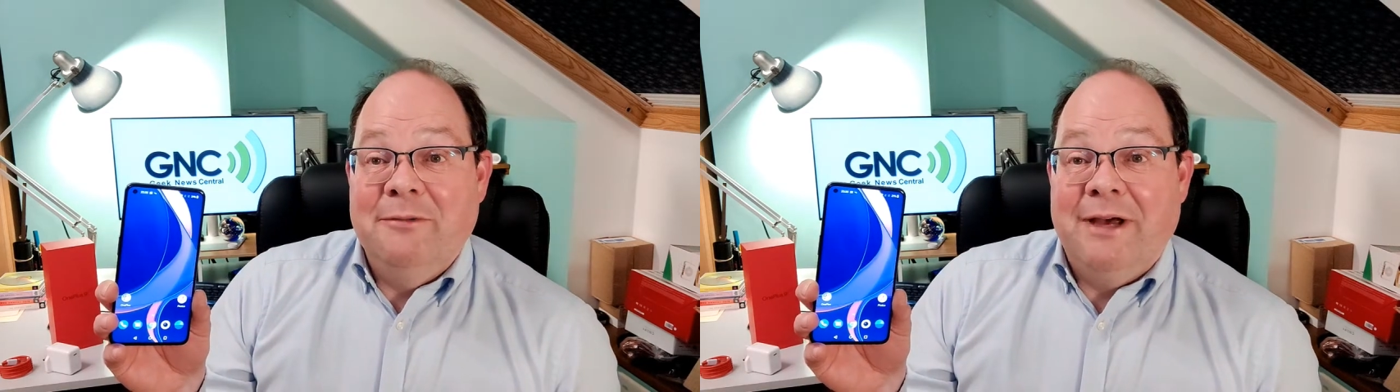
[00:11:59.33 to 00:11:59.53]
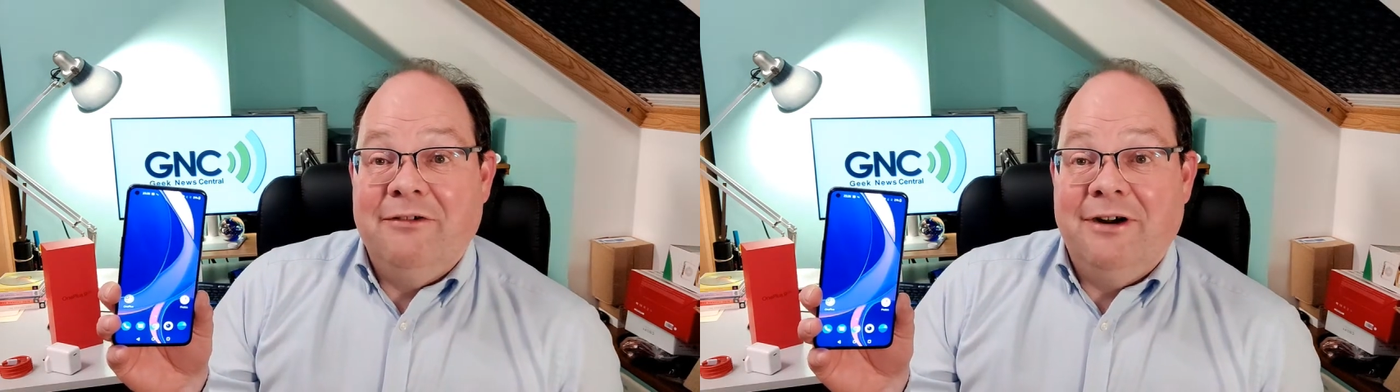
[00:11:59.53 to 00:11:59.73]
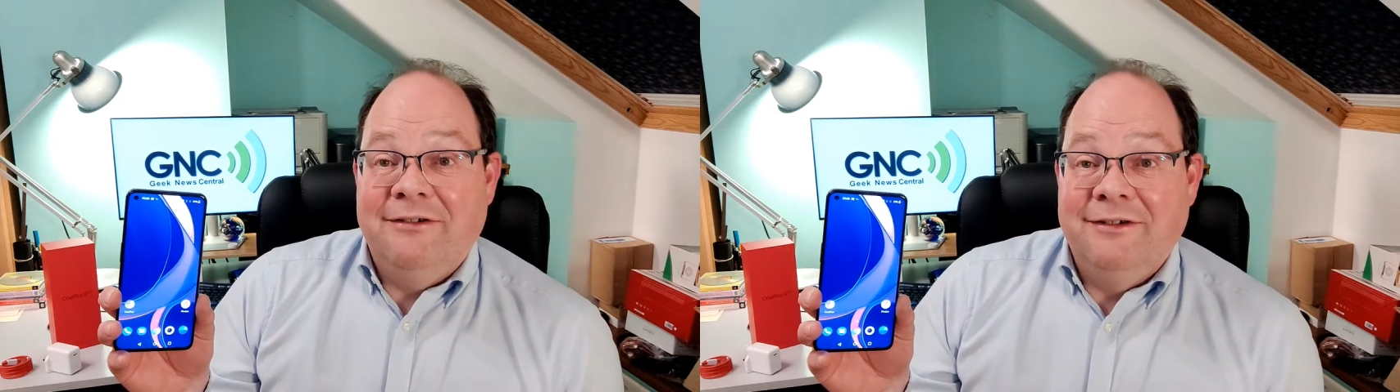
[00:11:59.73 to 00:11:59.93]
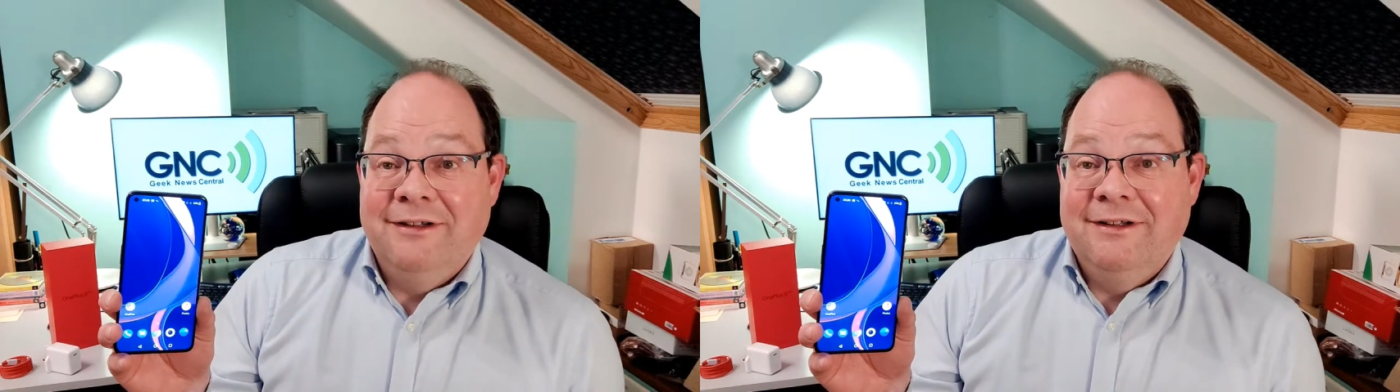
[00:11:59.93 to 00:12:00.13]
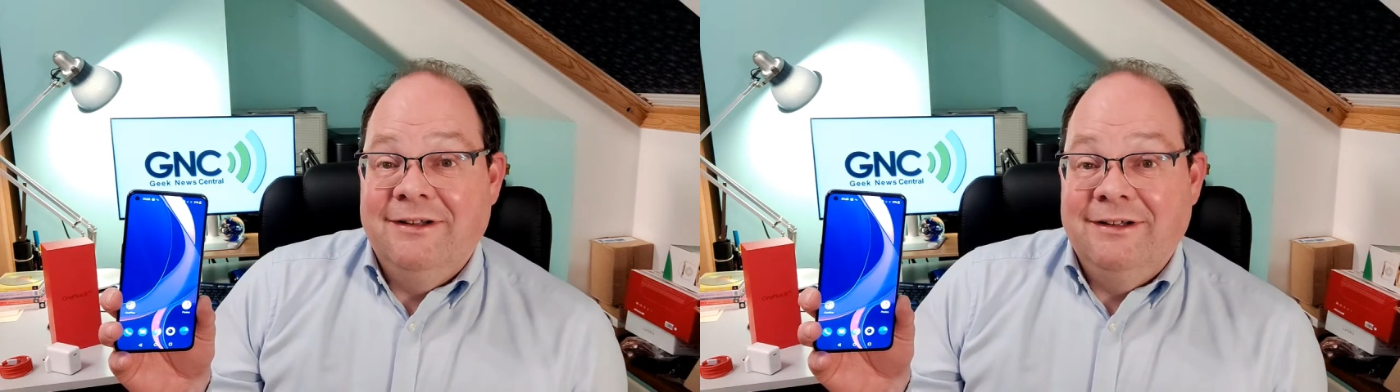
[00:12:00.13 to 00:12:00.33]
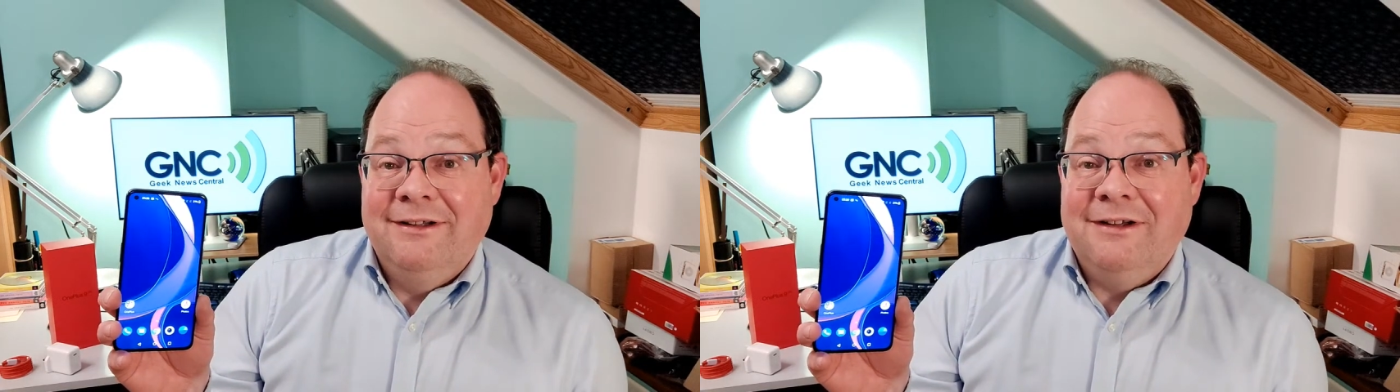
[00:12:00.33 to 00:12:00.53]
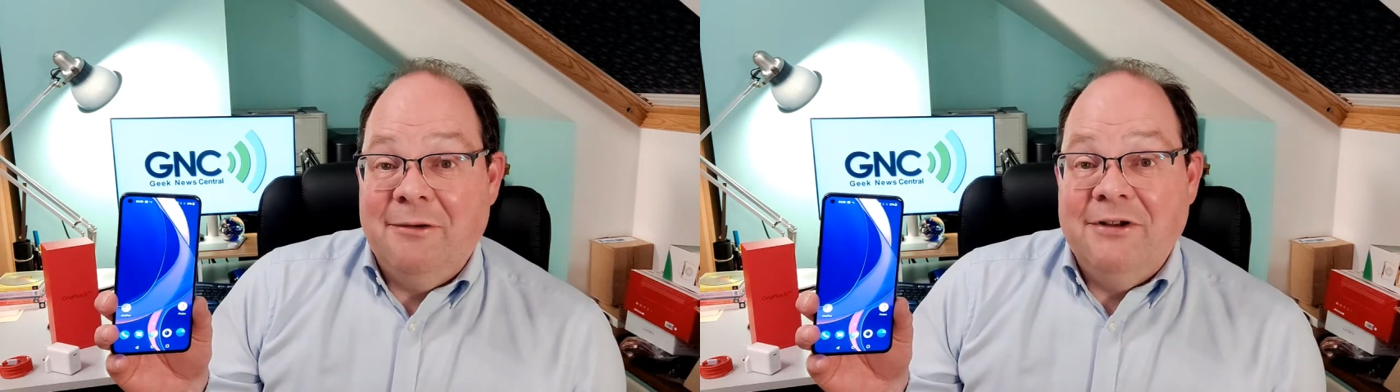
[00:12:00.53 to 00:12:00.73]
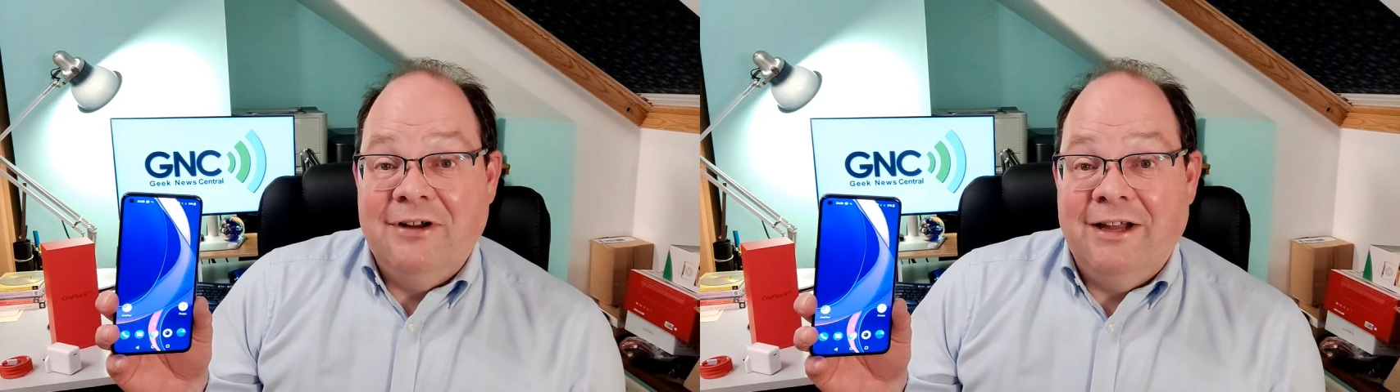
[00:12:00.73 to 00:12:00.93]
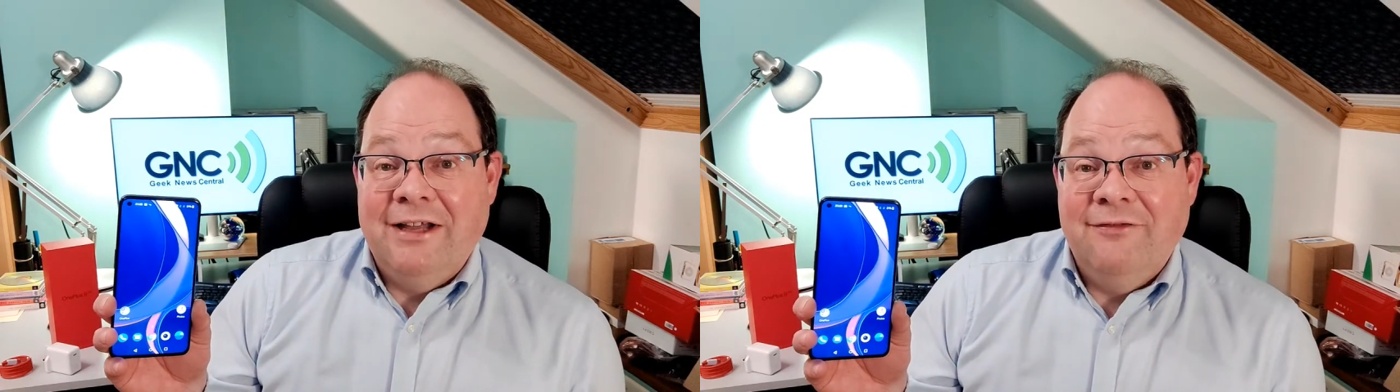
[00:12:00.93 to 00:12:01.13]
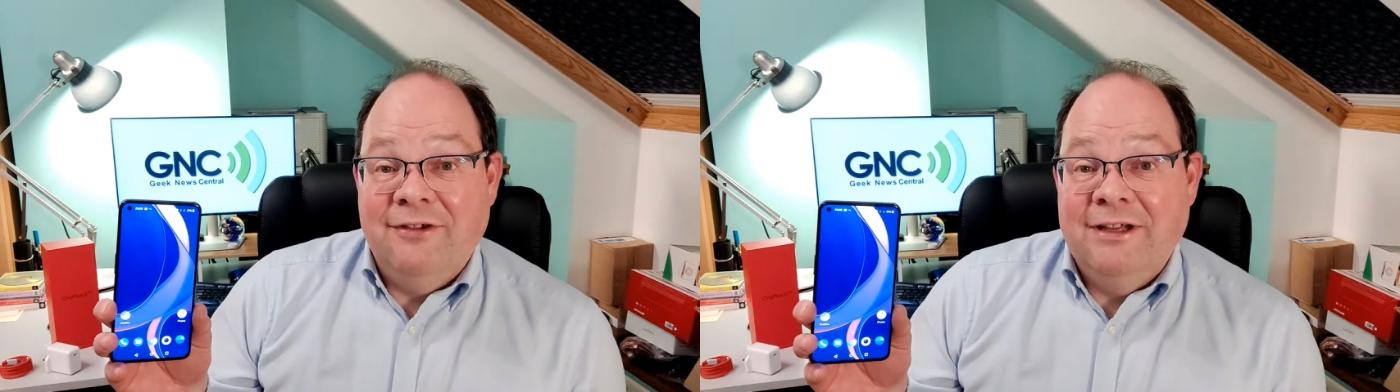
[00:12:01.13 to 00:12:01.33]
background coming to
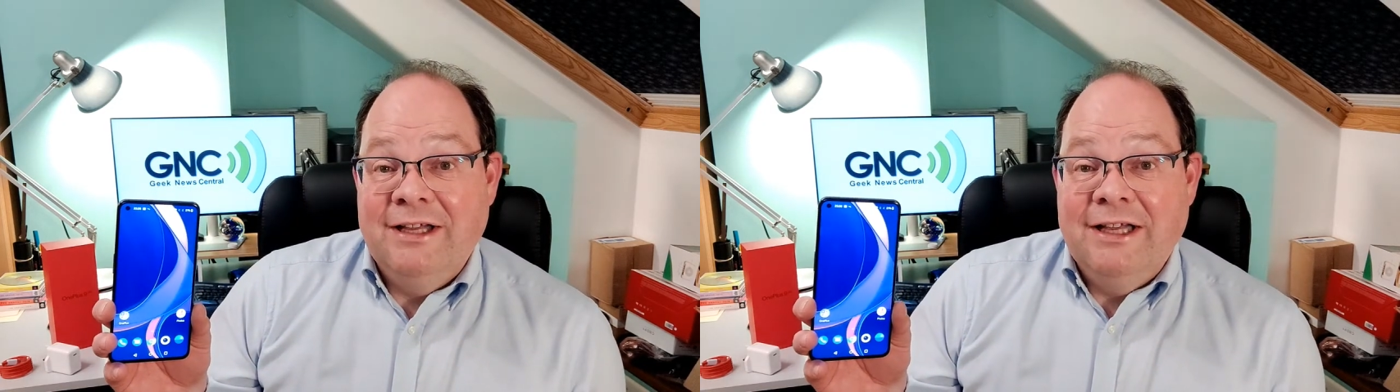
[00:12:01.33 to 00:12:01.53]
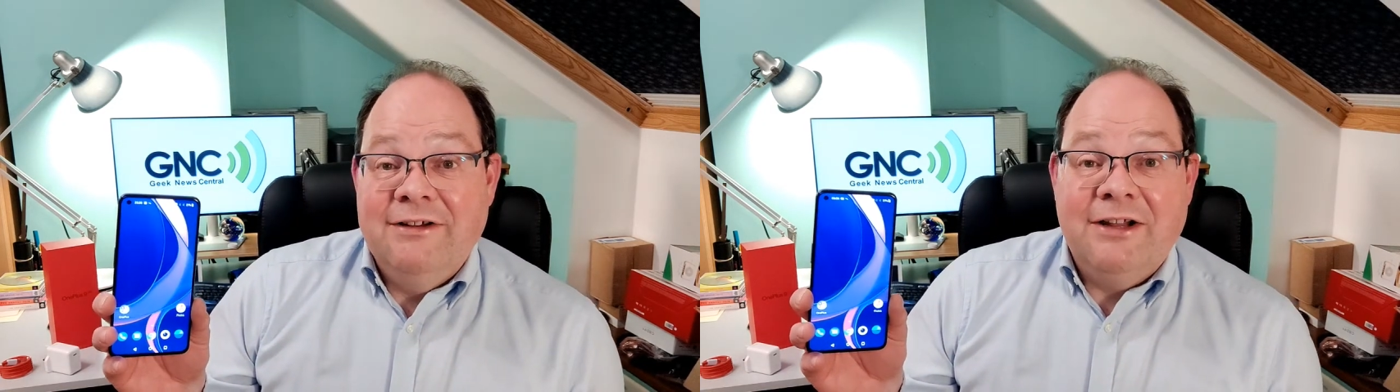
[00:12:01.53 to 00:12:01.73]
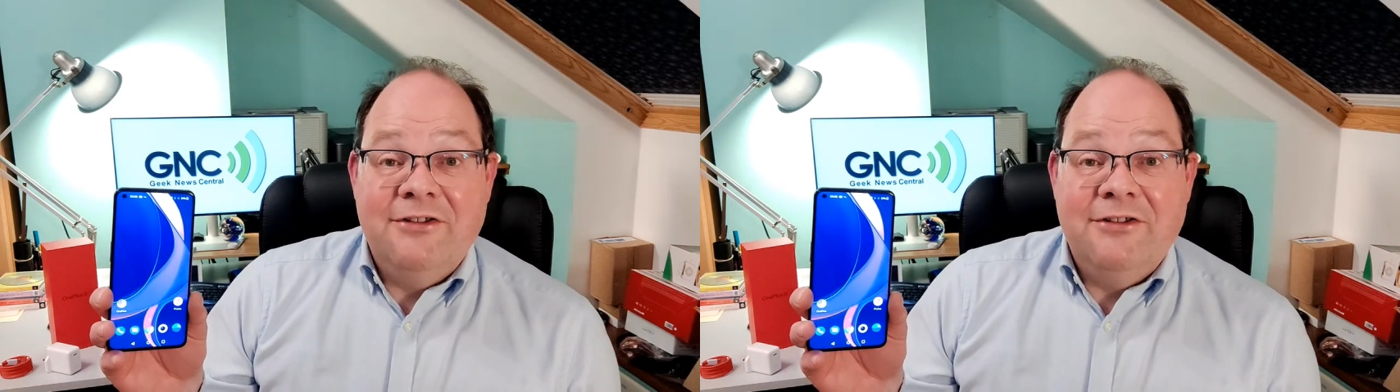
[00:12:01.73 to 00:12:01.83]
life. Now